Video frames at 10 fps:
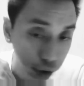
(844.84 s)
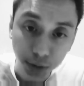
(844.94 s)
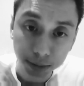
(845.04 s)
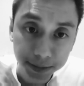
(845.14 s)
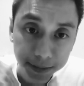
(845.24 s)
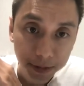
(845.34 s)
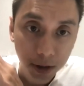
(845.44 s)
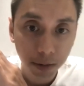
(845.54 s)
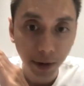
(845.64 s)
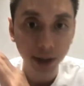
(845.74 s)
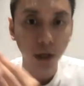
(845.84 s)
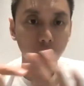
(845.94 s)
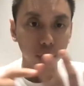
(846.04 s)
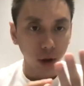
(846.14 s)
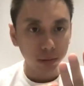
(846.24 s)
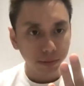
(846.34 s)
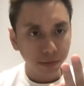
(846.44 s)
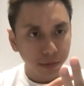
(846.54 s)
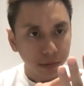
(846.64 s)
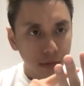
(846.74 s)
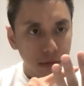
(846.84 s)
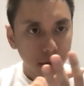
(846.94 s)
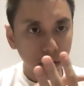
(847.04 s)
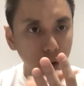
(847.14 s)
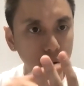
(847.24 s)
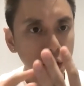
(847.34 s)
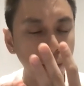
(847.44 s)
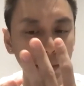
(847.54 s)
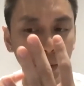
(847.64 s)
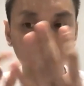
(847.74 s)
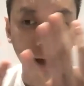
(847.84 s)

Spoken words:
soon, right? So notice what I'm doing.